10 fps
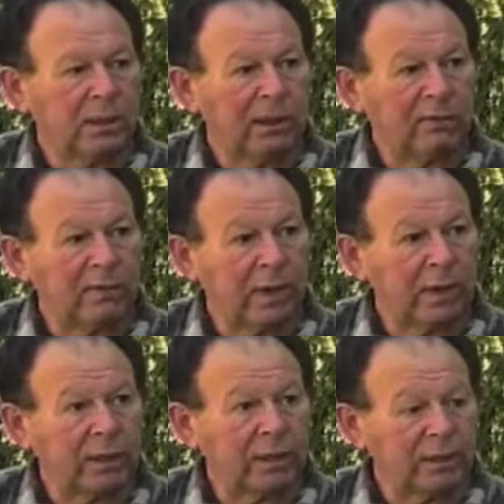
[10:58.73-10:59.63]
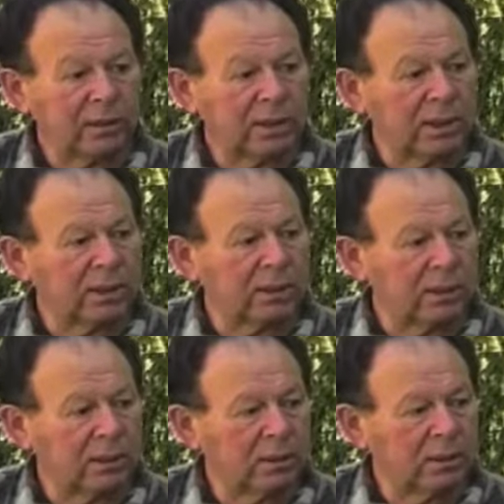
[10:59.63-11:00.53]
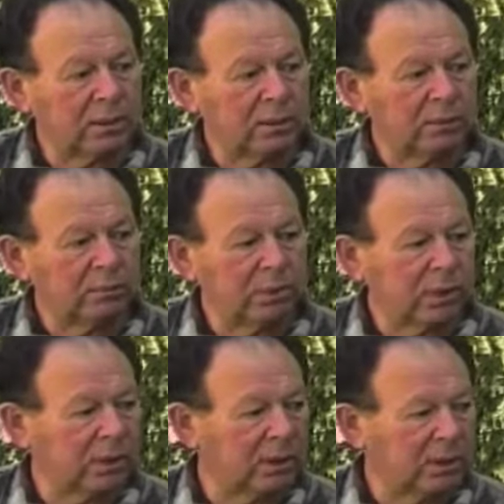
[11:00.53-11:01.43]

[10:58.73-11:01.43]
the effect that it has on the political